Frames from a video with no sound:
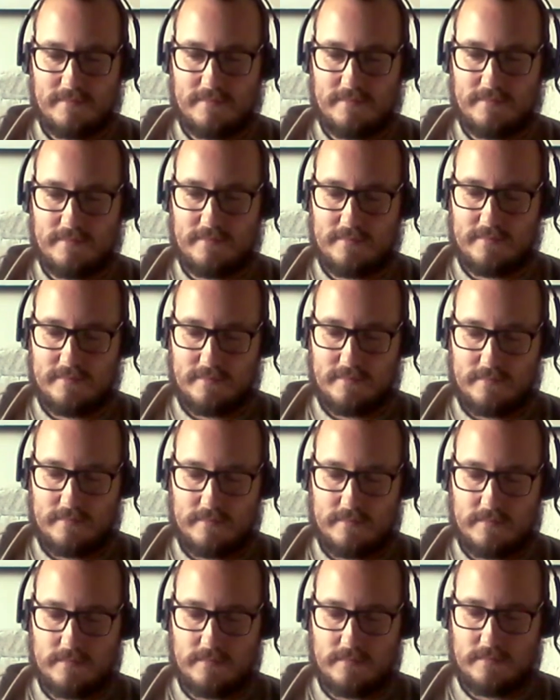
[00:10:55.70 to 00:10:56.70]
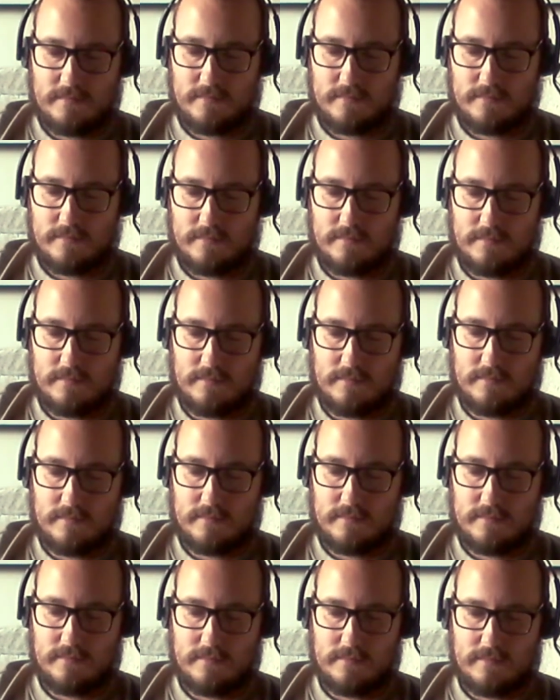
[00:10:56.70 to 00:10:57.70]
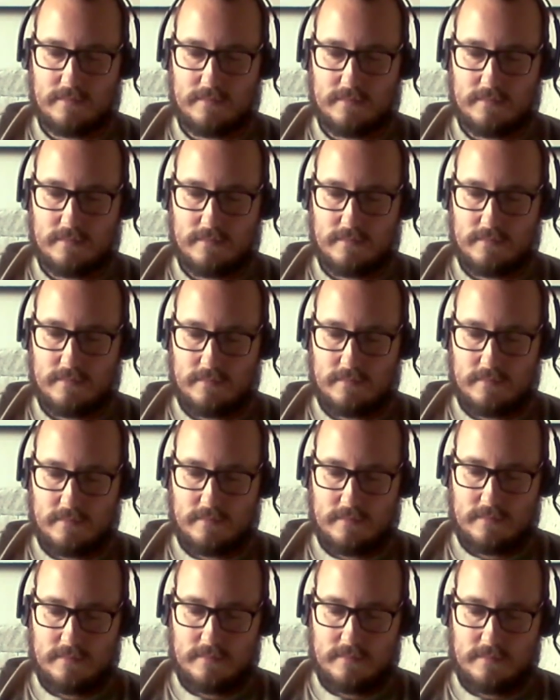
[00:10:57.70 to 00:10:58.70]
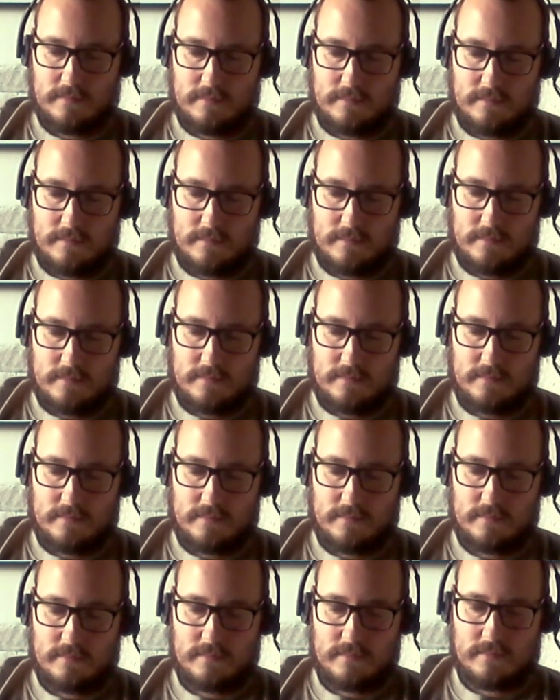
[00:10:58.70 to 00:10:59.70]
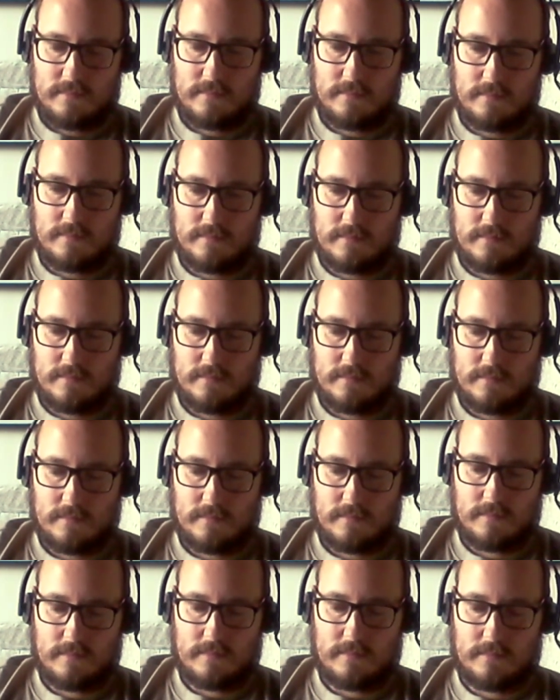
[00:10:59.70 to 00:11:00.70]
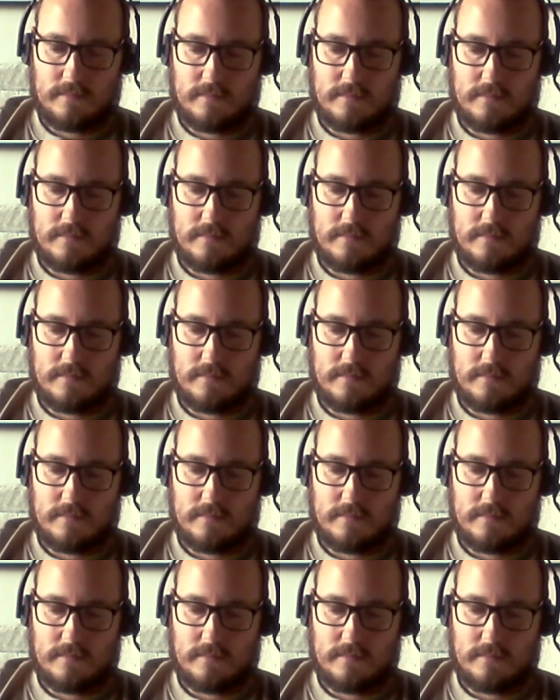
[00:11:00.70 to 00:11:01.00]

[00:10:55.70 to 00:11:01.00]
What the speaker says: [no speech]